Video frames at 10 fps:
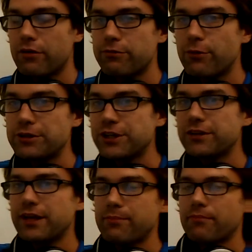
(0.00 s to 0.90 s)

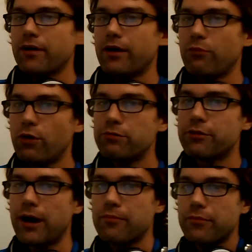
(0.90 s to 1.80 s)
Unfortunately, uh,
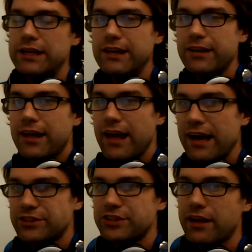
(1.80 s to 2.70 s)
Wolfram didn't
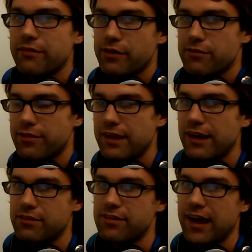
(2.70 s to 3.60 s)
actually give us the
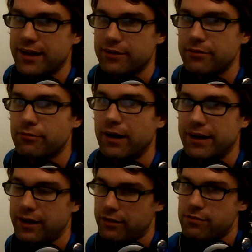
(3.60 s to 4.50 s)
exact right
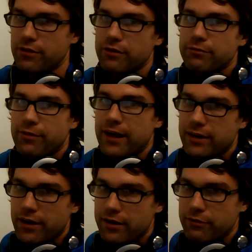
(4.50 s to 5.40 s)
answer for that
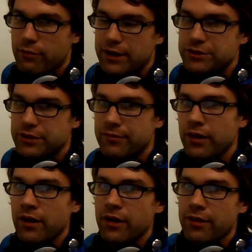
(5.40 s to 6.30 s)
kind of question.
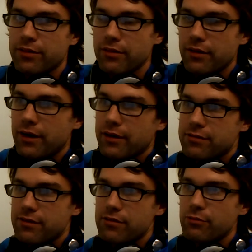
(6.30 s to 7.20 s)
Uh,
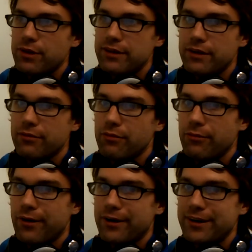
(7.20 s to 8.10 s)
since we
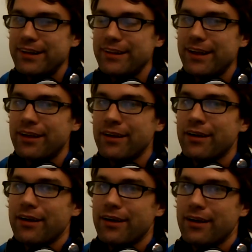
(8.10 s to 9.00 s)
are dealing
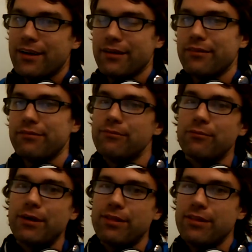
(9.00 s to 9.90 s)
uh,
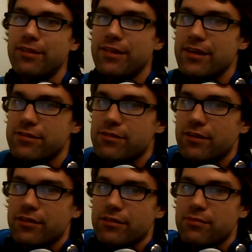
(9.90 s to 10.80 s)
with this
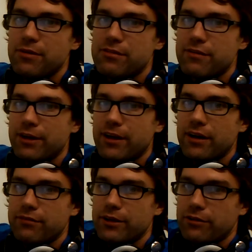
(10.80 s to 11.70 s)
specific
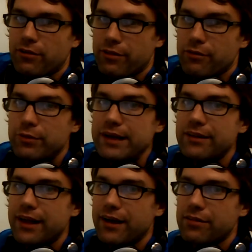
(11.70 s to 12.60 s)
kind of integral, the
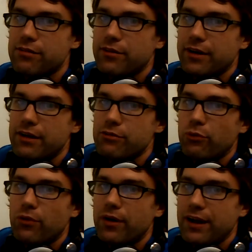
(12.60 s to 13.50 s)
real answer is
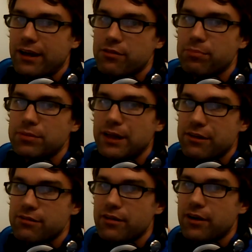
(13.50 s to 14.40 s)
x
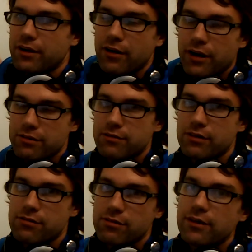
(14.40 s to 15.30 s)
plus a
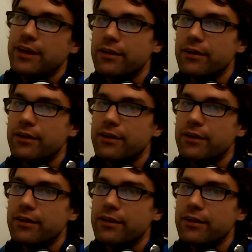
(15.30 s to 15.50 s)
constant c.